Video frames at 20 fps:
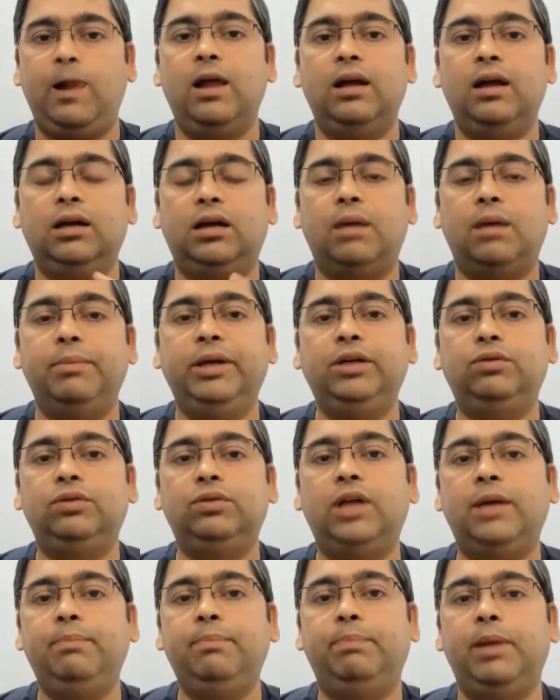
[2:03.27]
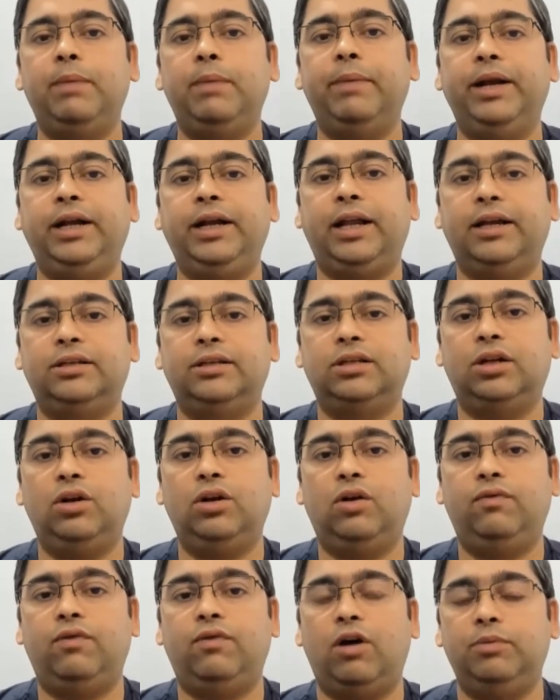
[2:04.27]
Coming to the implementation
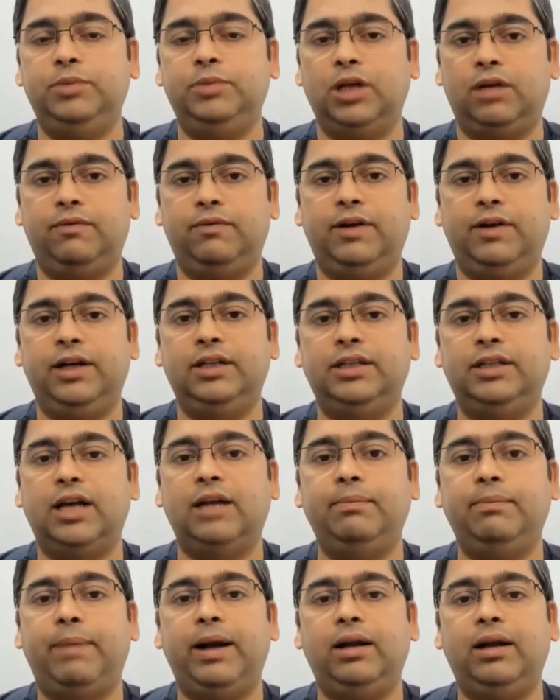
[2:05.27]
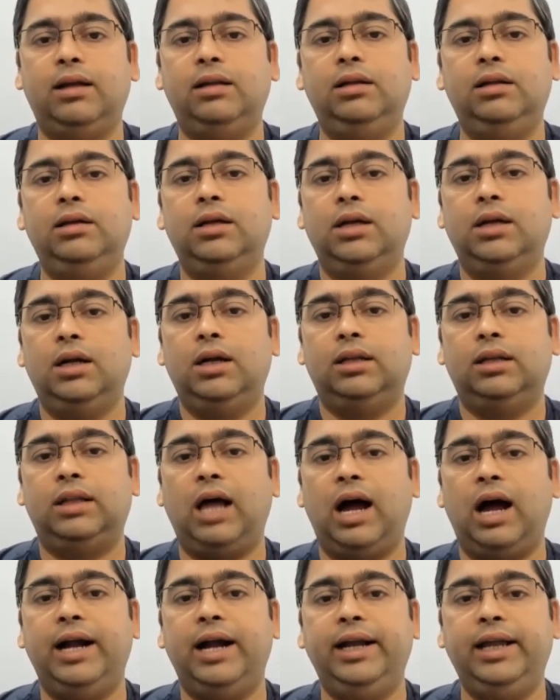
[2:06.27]
of observer design pattern,
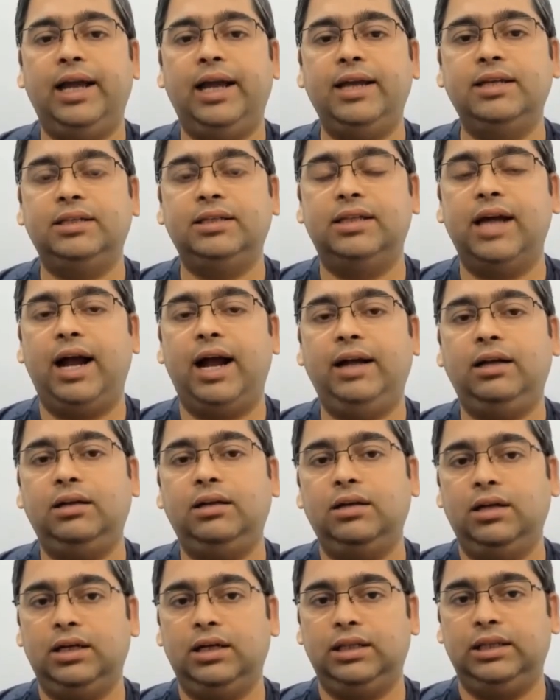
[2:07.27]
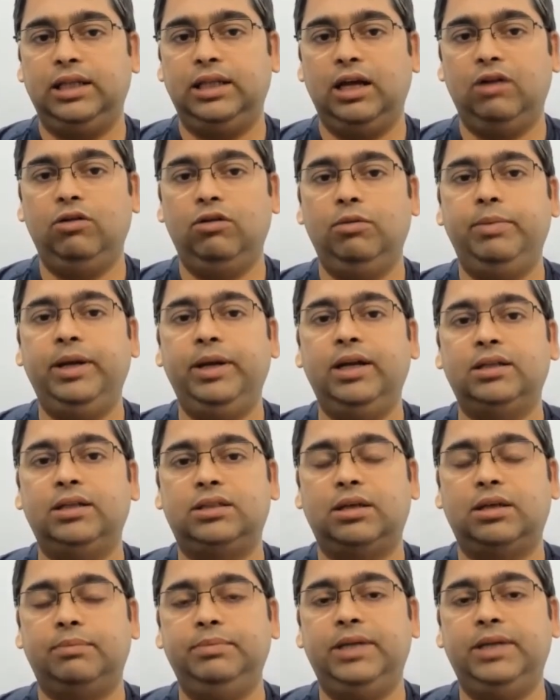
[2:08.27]
the idea is that there will be a
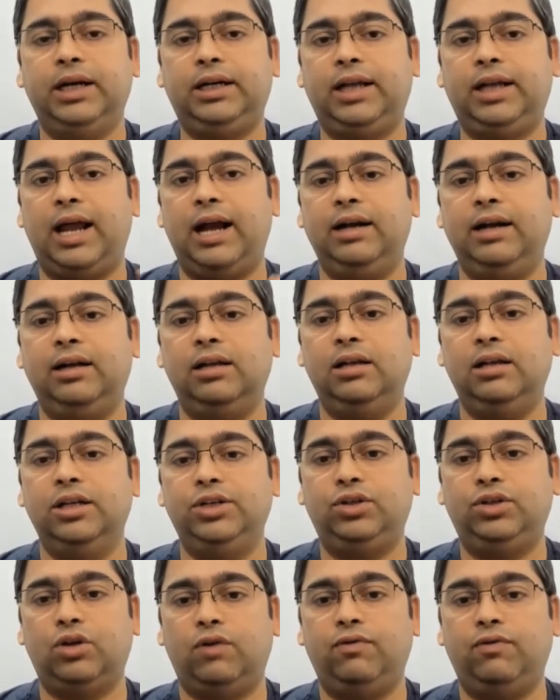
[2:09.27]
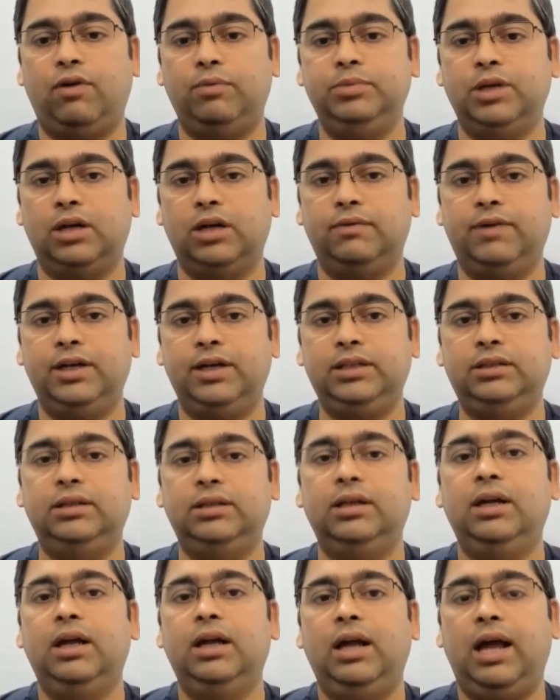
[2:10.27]
subject and a list of observers,
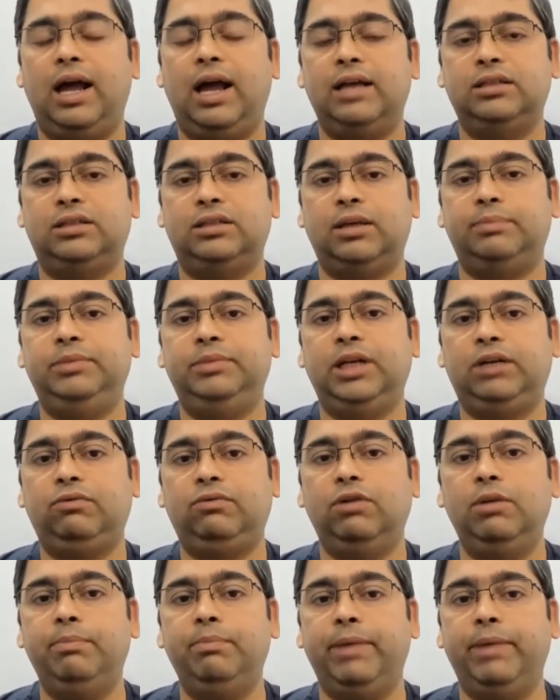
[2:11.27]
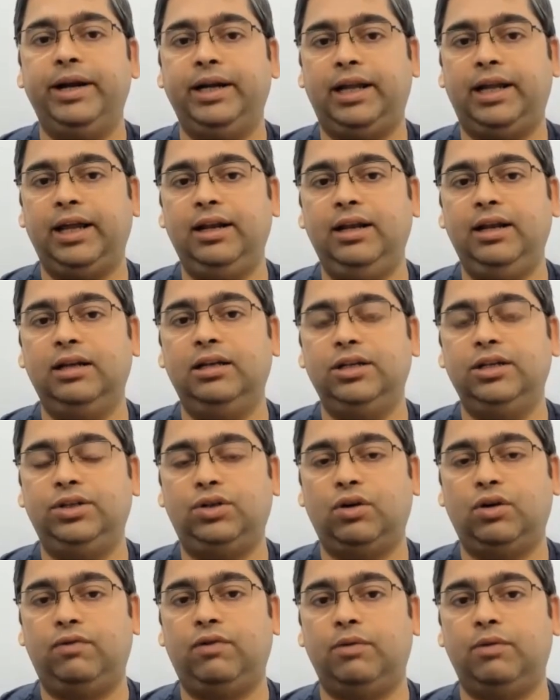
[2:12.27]
and subject will maintain a list
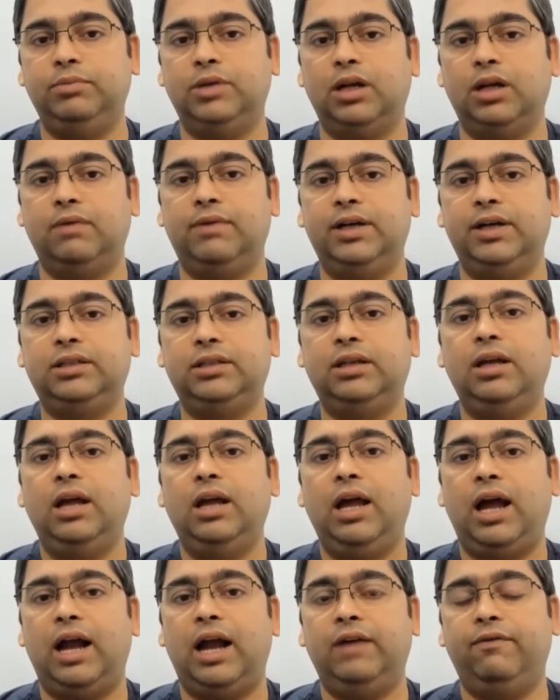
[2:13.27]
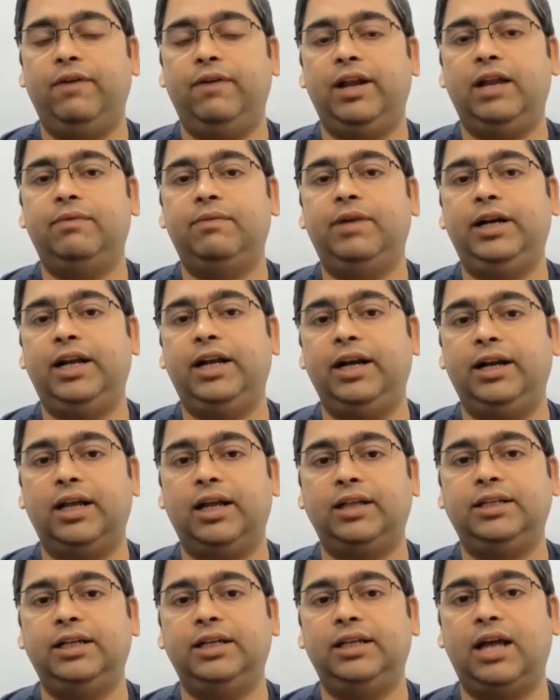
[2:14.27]
of observers, and whenever
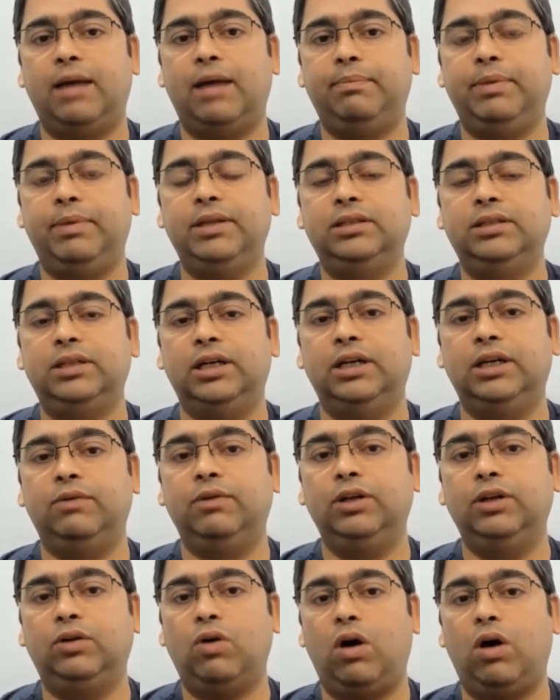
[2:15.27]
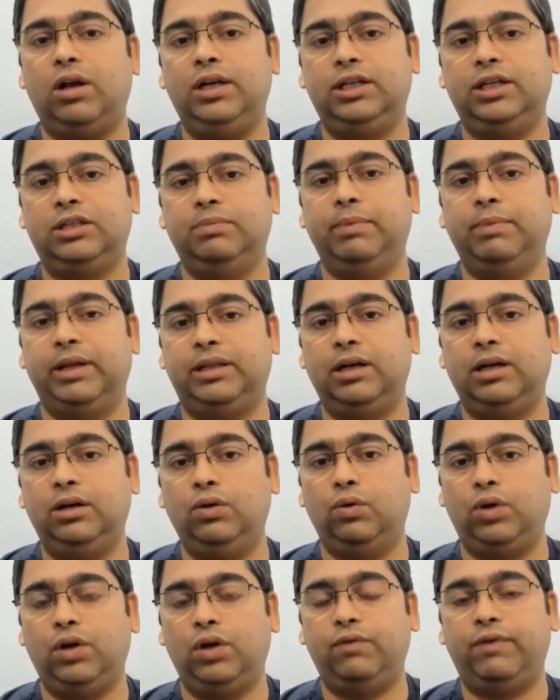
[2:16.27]
data change happens, it will call its method
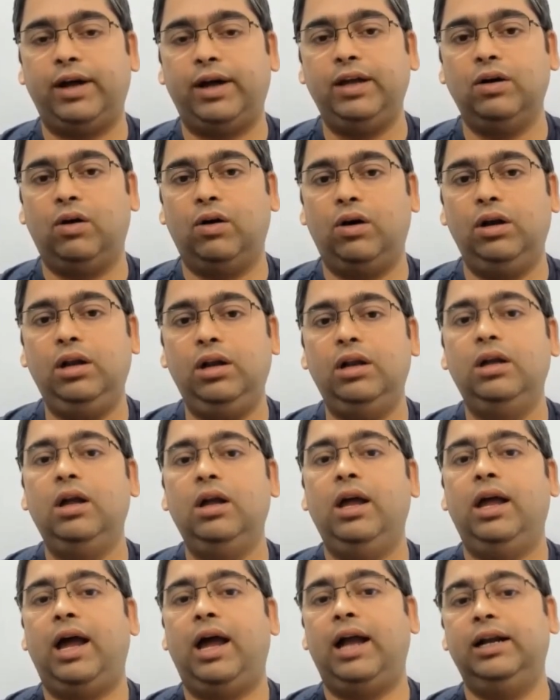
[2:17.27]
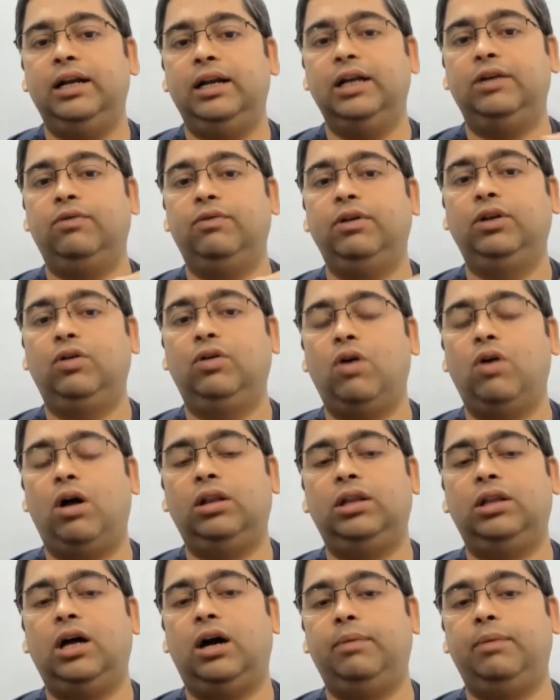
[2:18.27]
notify all, and it will call
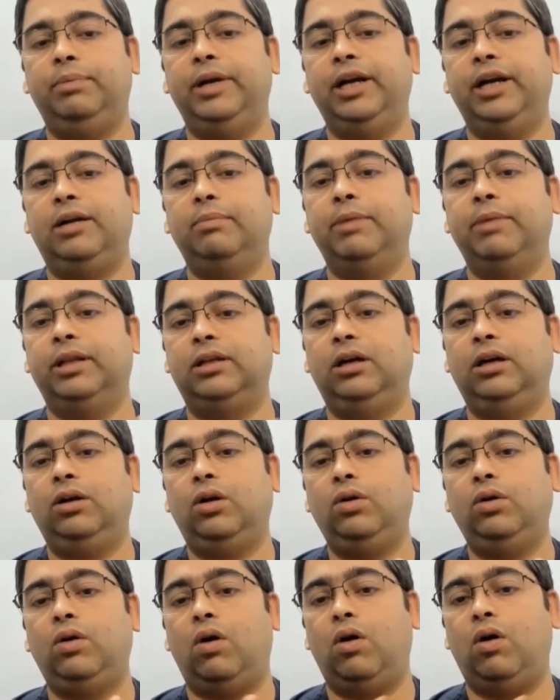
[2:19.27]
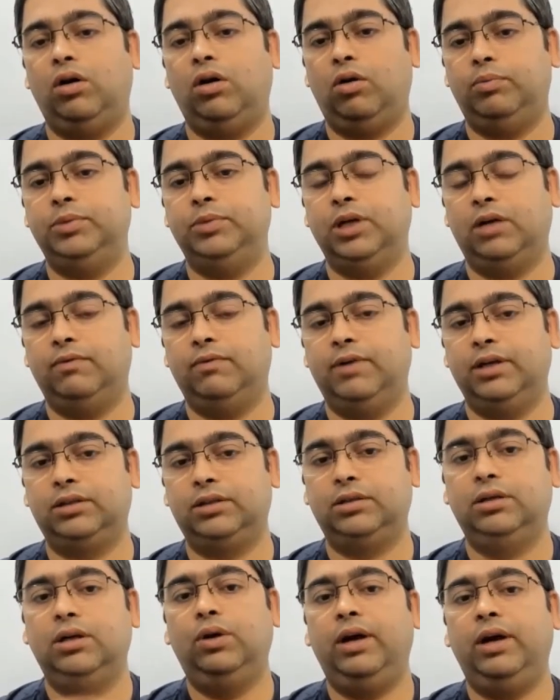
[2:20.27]
the update method on all
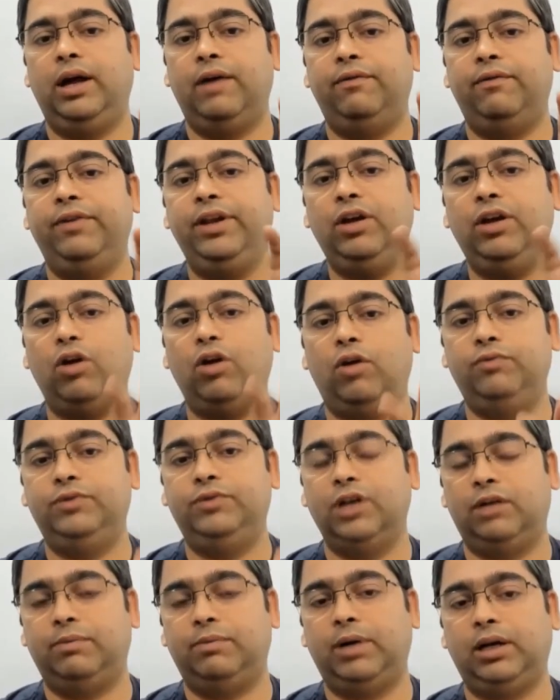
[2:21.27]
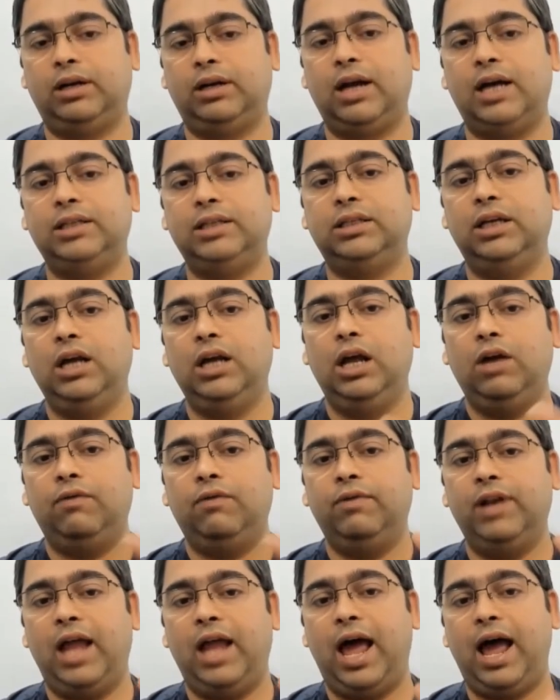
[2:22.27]
observers. Every observer class
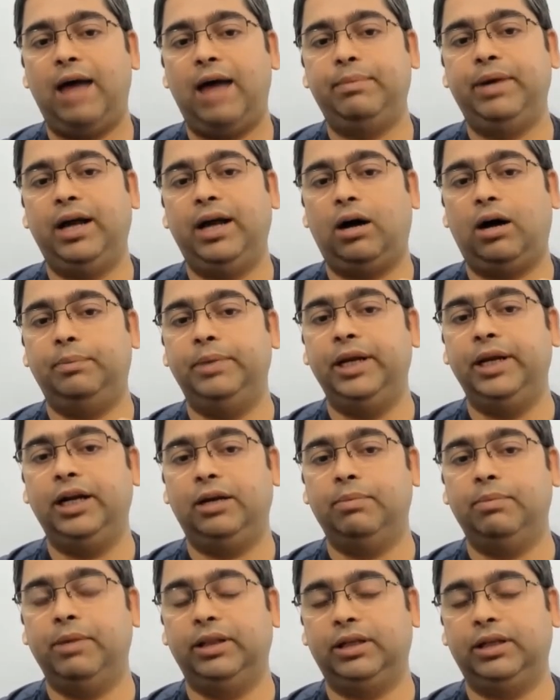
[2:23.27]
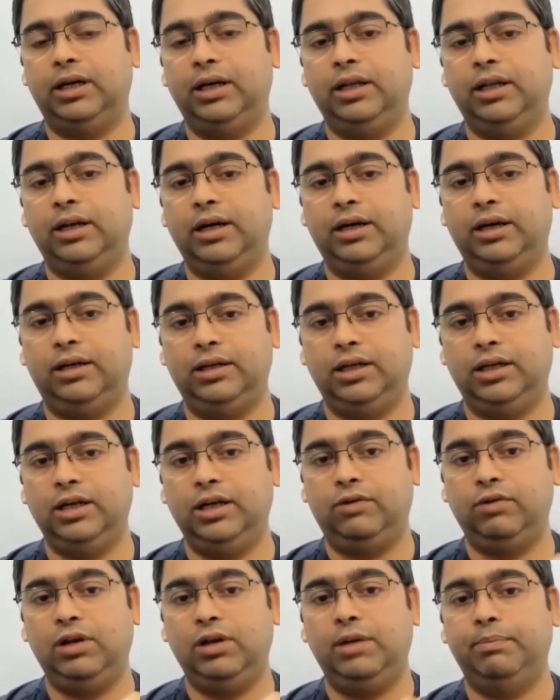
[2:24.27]
will have an update method in it.
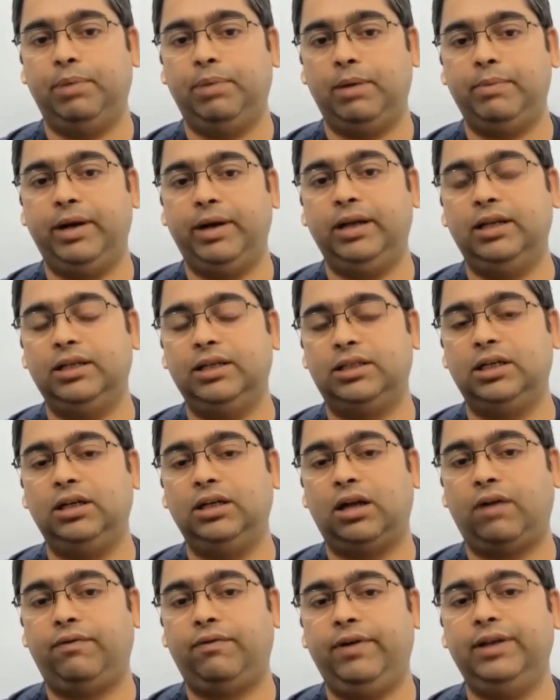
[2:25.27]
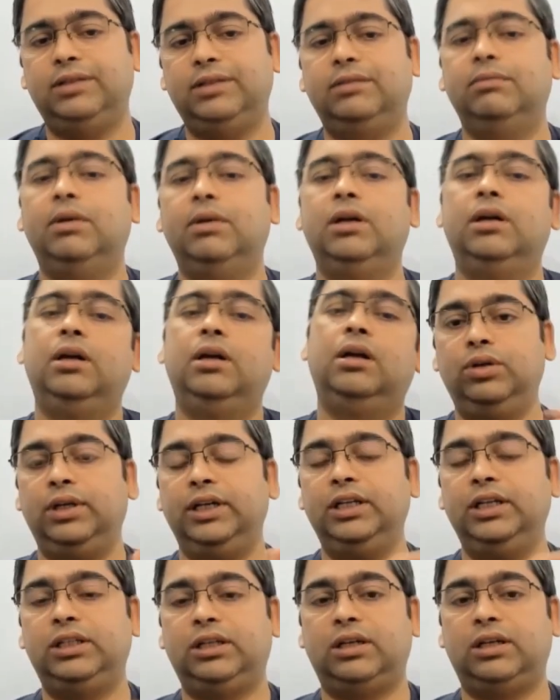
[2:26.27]
It will implement this interface.
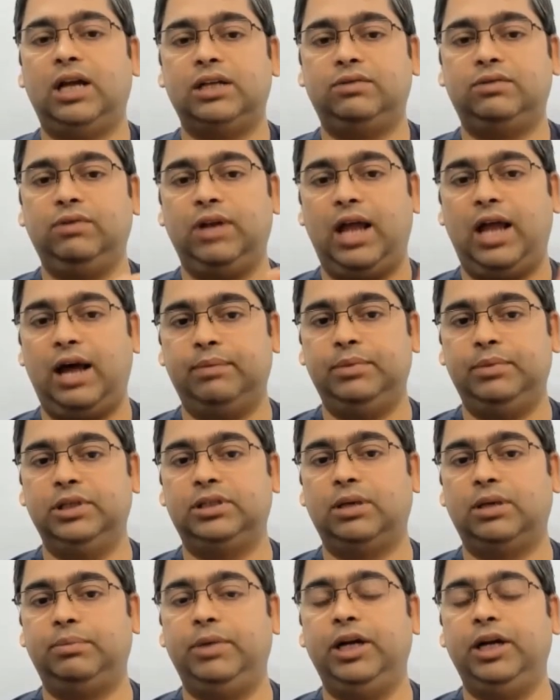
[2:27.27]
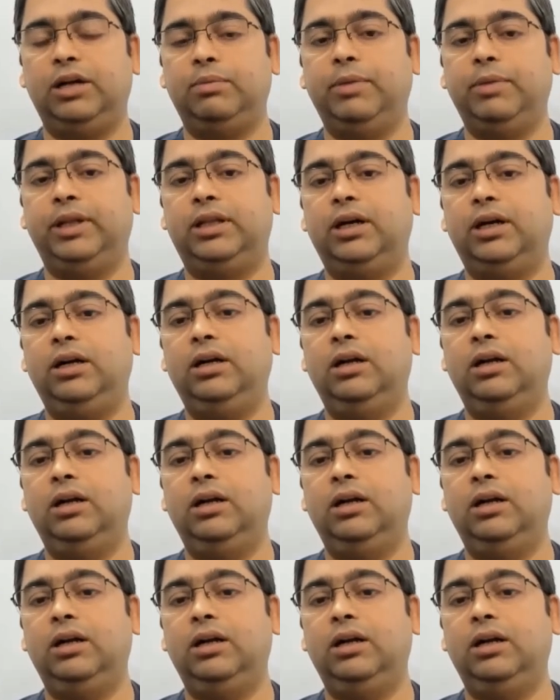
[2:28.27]
Each class will have this update method.